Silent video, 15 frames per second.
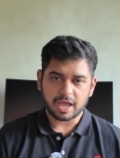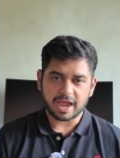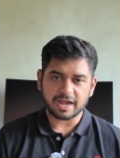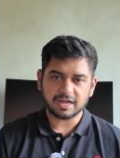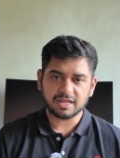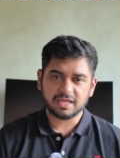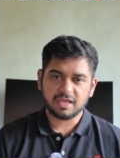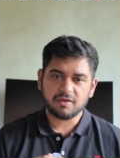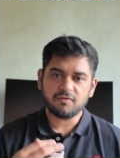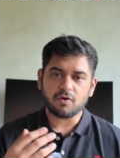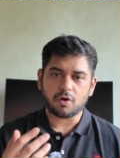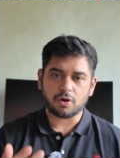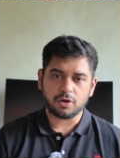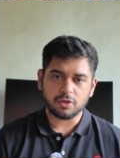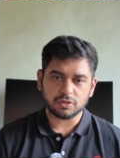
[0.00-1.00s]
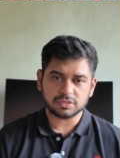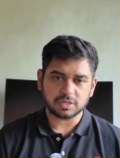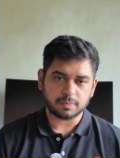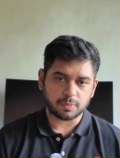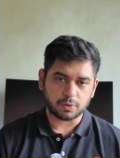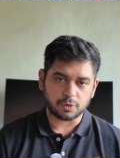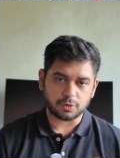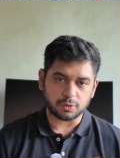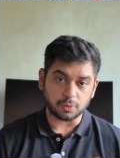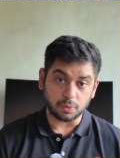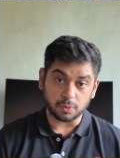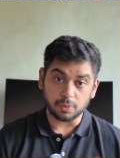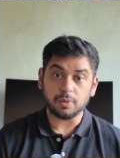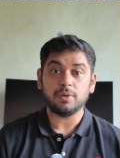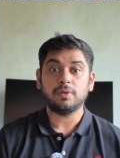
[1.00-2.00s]
and give audio support
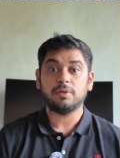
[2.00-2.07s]
to,